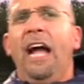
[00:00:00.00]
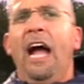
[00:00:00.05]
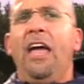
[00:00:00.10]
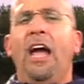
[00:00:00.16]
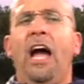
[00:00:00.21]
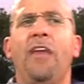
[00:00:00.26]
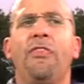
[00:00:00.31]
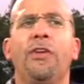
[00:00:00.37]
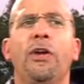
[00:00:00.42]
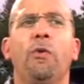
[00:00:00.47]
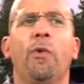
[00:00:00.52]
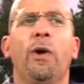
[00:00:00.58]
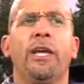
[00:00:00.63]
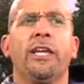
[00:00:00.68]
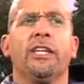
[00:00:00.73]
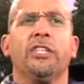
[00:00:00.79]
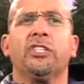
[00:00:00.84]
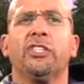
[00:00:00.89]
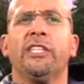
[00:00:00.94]
I think
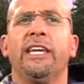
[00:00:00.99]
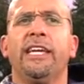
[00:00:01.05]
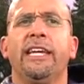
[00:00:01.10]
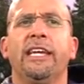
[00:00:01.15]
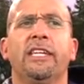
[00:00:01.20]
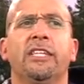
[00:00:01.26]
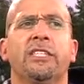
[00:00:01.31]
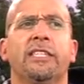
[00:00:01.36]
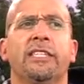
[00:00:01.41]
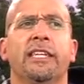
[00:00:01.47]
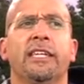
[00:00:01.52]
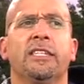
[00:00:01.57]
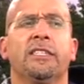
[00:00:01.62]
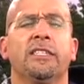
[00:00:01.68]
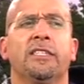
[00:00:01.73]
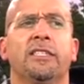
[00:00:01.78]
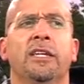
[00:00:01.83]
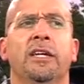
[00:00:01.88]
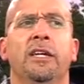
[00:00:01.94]
what you see is
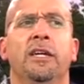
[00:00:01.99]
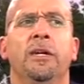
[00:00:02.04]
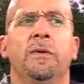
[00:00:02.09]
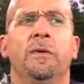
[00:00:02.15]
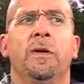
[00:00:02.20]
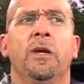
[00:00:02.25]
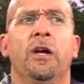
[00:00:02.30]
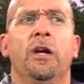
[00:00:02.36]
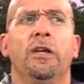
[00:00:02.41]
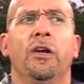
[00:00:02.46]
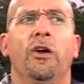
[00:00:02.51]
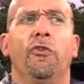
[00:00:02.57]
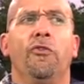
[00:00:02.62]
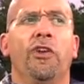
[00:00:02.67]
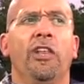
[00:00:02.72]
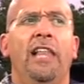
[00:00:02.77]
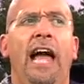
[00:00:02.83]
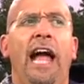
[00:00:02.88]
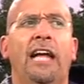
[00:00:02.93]
it's
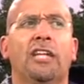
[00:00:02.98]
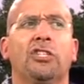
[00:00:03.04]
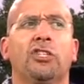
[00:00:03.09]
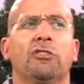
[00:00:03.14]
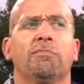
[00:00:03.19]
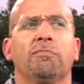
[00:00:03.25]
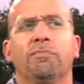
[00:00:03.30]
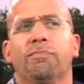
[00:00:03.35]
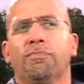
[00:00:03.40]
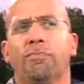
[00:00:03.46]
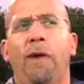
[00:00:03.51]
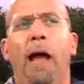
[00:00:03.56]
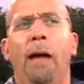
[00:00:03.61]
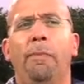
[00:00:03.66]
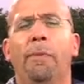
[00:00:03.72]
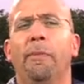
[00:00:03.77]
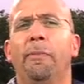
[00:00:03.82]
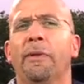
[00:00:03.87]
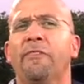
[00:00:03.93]
over the last
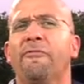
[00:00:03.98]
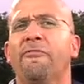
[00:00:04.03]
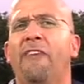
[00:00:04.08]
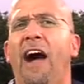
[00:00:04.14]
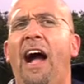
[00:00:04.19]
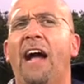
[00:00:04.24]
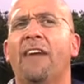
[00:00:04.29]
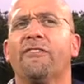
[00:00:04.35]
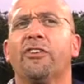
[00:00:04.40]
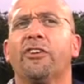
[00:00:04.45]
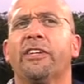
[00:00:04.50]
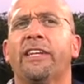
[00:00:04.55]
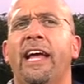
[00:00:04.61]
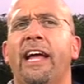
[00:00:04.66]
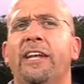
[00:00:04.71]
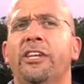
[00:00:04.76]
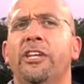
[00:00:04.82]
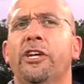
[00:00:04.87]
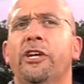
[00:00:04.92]
probably 5 to
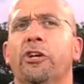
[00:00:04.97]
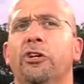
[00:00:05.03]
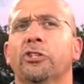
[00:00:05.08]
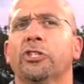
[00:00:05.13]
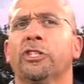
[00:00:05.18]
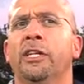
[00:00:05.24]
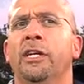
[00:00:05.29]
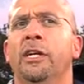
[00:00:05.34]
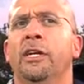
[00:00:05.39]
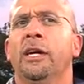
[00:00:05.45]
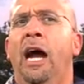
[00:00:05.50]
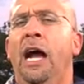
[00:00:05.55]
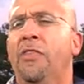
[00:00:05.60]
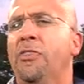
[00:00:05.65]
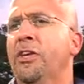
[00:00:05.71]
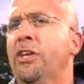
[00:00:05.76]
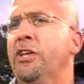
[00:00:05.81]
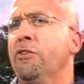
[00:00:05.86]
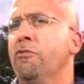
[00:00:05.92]
10 years,
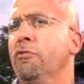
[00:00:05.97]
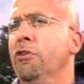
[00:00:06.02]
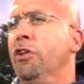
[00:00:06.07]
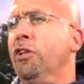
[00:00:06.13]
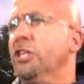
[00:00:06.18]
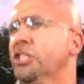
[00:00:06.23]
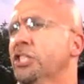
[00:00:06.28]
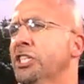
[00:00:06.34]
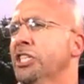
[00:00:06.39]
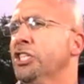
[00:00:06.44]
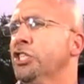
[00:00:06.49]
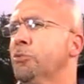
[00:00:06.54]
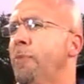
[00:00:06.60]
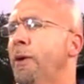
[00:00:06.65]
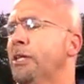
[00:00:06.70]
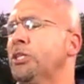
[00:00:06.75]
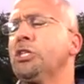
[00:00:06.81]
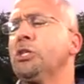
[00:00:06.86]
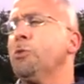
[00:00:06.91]
I think you really see,
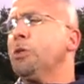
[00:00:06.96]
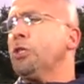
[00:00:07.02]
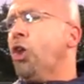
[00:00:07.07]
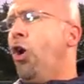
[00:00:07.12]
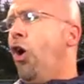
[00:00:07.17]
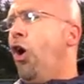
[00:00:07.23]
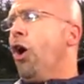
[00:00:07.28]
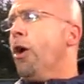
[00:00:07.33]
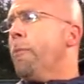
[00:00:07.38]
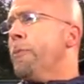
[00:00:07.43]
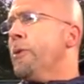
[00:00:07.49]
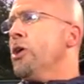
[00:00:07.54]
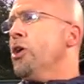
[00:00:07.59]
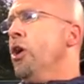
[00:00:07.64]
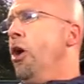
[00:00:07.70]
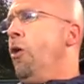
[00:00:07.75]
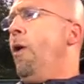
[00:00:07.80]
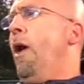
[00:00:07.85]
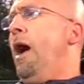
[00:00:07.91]
especially with the
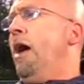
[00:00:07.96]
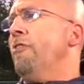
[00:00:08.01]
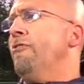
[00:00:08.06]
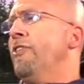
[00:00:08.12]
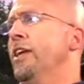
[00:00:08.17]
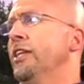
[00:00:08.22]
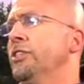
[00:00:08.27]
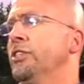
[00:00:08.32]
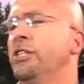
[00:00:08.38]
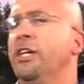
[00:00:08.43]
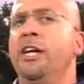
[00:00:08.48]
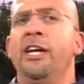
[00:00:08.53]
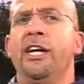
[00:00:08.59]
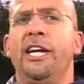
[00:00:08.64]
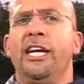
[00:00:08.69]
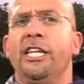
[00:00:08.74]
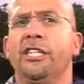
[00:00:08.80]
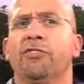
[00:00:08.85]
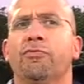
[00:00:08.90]
RPO offense,
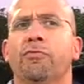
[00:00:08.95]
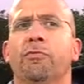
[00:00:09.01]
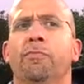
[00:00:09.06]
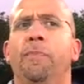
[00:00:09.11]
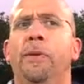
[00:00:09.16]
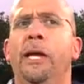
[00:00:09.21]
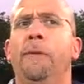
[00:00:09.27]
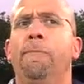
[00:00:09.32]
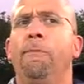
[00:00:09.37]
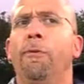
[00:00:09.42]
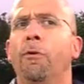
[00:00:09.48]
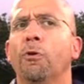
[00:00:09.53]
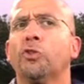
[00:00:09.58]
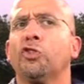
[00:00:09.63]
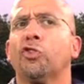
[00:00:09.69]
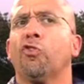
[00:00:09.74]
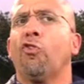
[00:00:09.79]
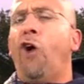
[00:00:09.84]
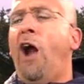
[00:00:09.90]
is people
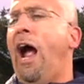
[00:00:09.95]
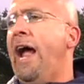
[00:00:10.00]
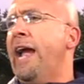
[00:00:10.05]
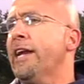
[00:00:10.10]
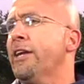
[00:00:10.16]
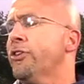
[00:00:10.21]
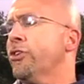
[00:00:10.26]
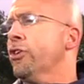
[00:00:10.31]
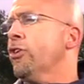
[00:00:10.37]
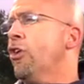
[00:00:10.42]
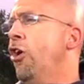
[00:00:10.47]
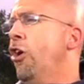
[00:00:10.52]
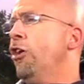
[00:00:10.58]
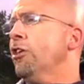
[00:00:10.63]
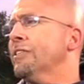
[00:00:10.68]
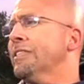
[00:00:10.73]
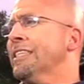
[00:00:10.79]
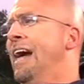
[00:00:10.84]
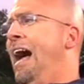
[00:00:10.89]
trying to
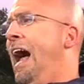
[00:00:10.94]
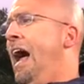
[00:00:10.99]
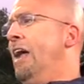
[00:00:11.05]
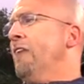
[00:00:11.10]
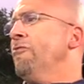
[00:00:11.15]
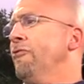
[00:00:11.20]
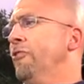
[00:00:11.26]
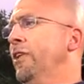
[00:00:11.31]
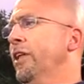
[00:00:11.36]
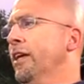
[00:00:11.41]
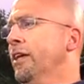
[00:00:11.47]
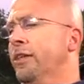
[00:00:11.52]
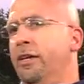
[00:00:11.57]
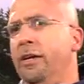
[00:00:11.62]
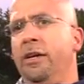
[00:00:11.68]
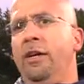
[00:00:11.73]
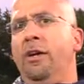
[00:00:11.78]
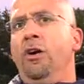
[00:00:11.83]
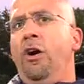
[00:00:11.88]
cause conflict
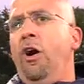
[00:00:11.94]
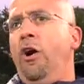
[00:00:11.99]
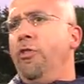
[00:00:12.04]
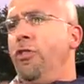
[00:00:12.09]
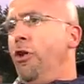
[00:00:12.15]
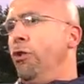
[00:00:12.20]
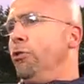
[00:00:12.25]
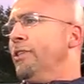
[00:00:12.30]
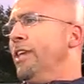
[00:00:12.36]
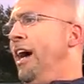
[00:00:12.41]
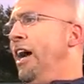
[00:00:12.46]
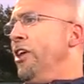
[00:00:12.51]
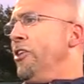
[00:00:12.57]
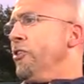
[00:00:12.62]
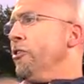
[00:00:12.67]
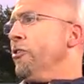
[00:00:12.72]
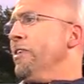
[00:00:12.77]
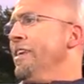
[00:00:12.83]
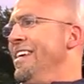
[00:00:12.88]
on those
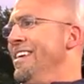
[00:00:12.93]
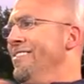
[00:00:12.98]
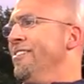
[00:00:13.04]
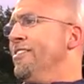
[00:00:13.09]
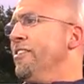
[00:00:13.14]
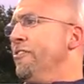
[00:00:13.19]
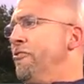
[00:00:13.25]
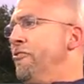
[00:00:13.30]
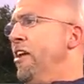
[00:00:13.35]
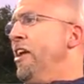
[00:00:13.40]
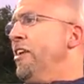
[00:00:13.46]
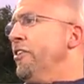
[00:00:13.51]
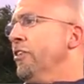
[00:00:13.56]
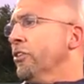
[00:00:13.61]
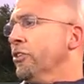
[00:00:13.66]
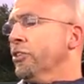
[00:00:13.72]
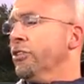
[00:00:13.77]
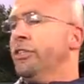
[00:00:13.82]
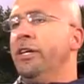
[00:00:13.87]
underneath
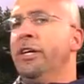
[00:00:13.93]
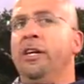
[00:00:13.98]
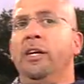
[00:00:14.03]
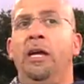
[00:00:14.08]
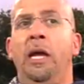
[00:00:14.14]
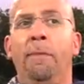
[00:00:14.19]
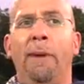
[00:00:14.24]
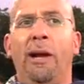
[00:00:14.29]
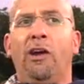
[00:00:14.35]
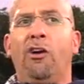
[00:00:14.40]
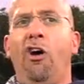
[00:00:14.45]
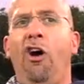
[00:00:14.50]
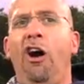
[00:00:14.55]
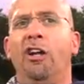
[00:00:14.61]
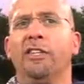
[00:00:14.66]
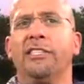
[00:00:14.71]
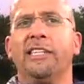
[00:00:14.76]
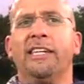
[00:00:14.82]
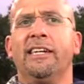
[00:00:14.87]
defenders. And by
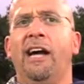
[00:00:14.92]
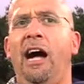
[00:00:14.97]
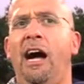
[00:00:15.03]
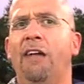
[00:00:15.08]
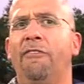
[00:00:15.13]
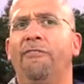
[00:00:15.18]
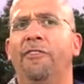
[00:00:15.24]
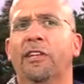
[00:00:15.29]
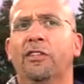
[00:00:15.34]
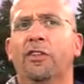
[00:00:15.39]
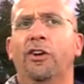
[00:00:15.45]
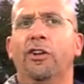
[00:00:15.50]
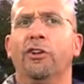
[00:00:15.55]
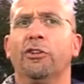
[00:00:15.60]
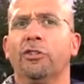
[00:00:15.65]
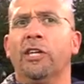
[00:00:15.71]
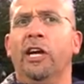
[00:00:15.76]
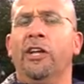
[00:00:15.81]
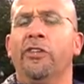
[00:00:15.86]
causing conflict on
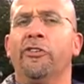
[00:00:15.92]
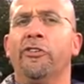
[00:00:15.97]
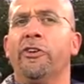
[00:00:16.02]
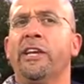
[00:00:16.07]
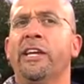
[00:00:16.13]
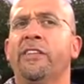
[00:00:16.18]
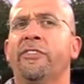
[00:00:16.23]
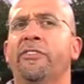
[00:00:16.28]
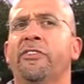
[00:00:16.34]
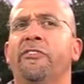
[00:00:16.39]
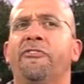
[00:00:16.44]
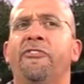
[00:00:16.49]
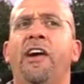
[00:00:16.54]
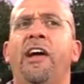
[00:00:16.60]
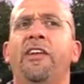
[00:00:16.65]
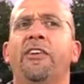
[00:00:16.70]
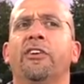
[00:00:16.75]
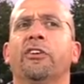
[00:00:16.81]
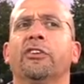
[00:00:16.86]
those underneath
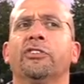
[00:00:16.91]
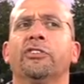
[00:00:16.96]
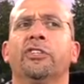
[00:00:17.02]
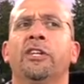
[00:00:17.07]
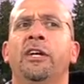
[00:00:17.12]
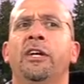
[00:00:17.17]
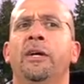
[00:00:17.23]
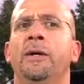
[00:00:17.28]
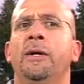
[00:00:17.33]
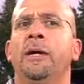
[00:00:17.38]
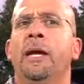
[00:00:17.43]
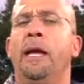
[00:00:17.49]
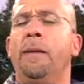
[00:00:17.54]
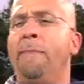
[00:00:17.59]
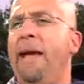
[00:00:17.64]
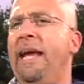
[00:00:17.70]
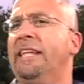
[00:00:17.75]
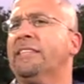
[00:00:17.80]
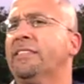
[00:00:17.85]
defenders,
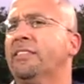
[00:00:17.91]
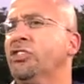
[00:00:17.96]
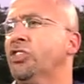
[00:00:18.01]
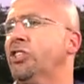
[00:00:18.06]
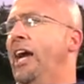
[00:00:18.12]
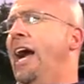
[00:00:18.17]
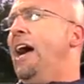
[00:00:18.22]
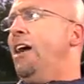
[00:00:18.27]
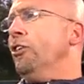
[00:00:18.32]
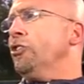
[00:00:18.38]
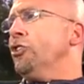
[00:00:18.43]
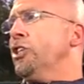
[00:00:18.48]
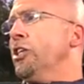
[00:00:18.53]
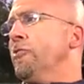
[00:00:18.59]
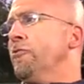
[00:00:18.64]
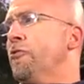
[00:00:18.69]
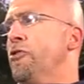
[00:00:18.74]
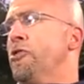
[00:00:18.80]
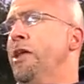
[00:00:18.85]
it makes it
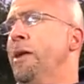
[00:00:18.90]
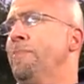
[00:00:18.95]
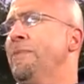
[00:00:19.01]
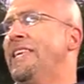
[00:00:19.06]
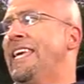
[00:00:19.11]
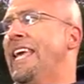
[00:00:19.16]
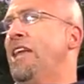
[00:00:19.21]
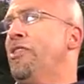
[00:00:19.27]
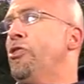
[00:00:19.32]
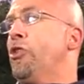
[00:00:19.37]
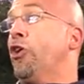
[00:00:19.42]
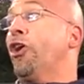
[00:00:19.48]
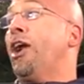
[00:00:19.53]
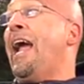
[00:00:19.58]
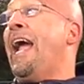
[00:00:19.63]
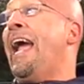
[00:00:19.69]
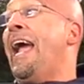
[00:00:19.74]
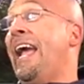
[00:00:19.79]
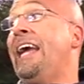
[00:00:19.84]
challenging for them to get their
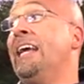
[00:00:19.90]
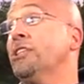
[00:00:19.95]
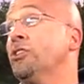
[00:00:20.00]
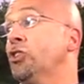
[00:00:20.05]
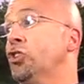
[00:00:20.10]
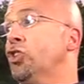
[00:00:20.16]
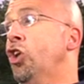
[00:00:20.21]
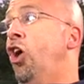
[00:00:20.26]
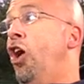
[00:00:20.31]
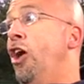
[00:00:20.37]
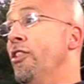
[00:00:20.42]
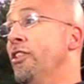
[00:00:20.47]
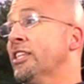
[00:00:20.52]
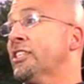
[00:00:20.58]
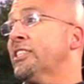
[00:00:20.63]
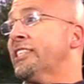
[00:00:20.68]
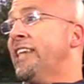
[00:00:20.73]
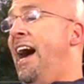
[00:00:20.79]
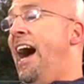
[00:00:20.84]
hands on
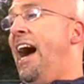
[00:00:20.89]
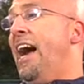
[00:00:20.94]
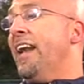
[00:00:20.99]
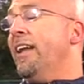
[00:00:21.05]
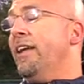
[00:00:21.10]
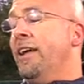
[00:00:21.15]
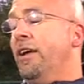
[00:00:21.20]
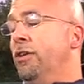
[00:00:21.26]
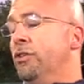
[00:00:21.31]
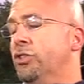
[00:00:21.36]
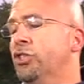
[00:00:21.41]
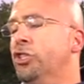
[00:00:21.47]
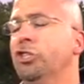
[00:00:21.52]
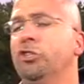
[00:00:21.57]
the slot and